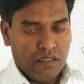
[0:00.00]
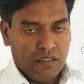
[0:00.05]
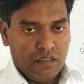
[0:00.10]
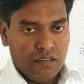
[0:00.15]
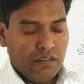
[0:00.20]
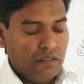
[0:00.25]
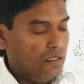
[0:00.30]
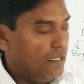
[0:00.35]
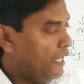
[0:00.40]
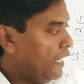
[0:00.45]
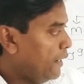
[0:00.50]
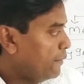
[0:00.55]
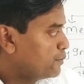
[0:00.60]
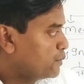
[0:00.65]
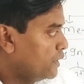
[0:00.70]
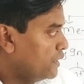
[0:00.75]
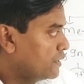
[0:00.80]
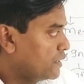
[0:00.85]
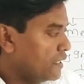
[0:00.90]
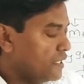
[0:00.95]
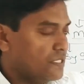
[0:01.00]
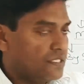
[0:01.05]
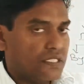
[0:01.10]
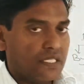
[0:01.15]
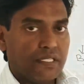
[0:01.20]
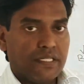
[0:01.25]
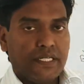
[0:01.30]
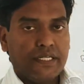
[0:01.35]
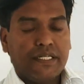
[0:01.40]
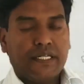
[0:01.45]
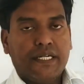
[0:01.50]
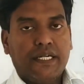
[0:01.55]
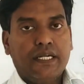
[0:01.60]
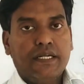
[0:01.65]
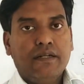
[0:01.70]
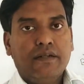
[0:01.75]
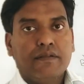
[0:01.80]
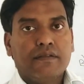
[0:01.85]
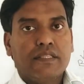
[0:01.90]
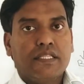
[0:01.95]
F center is
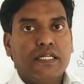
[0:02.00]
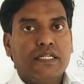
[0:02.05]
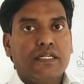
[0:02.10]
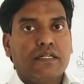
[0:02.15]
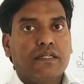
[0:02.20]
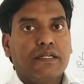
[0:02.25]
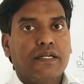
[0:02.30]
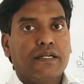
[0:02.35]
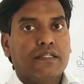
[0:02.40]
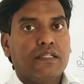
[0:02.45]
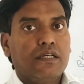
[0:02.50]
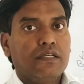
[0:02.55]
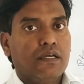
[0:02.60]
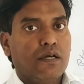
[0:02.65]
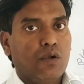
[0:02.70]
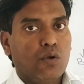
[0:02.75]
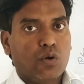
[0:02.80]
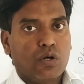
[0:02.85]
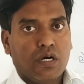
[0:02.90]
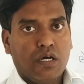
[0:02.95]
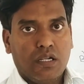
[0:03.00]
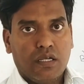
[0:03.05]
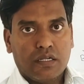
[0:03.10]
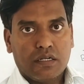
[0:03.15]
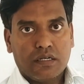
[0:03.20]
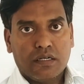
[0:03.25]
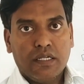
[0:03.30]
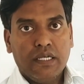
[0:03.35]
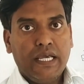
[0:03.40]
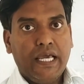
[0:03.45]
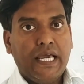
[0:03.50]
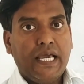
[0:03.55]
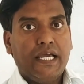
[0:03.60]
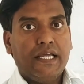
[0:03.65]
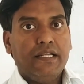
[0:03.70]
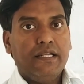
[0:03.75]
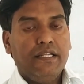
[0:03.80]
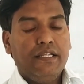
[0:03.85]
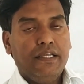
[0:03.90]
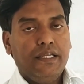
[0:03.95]
generated, then it gets the yellow color.
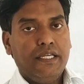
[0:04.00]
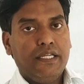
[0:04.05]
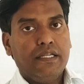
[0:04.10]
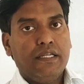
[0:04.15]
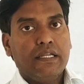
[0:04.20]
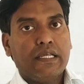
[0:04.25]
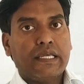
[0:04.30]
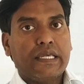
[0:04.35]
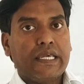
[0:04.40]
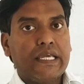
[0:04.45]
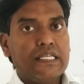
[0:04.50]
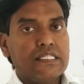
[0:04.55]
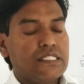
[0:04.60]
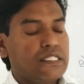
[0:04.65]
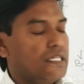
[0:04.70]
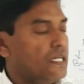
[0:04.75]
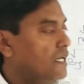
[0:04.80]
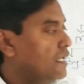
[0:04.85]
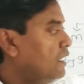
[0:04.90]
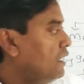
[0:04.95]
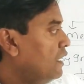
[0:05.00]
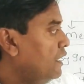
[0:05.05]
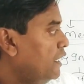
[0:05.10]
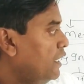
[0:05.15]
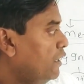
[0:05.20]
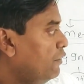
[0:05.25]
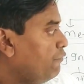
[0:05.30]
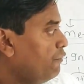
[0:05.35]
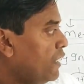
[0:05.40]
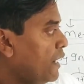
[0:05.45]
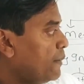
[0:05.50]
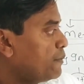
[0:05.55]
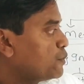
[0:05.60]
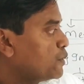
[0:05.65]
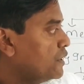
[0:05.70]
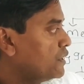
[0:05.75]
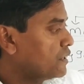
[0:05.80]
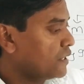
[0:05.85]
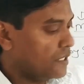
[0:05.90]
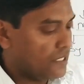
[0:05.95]
And in KCl, if F
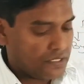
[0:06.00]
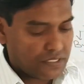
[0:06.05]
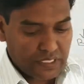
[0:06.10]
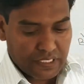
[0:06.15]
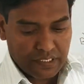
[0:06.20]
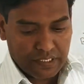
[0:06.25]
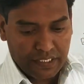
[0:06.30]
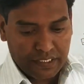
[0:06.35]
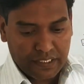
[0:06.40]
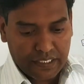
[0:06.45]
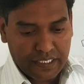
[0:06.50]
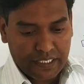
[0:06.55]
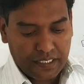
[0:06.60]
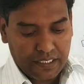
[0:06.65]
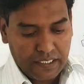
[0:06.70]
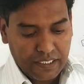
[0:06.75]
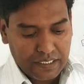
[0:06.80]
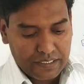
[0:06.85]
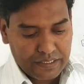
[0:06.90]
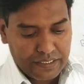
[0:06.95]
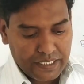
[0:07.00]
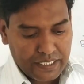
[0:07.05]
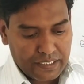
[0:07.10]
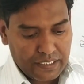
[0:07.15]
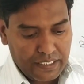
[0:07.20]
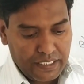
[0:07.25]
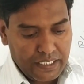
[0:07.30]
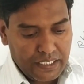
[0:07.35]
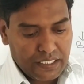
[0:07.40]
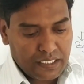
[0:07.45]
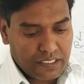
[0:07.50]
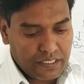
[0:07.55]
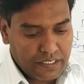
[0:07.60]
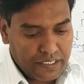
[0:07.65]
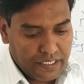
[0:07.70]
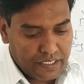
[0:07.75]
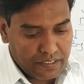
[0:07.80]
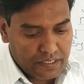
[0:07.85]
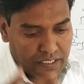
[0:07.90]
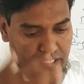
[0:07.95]
center is generated, then it creates
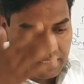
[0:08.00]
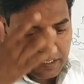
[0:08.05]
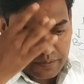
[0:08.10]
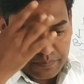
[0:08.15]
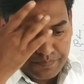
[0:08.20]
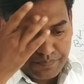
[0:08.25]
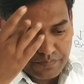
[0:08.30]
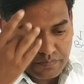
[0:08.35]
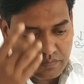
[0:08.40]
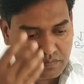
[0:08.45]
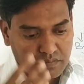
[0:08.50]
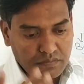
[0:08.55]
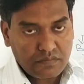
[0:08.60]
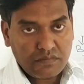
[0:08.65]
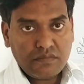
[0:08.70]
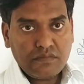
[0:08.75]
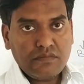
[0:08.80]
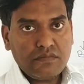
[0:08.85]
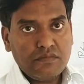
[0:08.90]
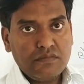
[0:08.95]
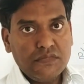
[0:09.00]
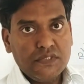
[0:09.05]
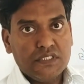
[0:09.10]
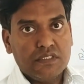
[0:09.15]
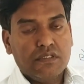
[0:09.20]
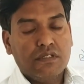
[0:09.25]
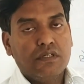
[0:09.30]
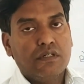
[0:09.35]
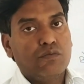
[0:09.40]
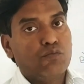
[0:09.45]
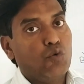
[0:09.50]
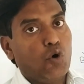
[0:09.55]
the violet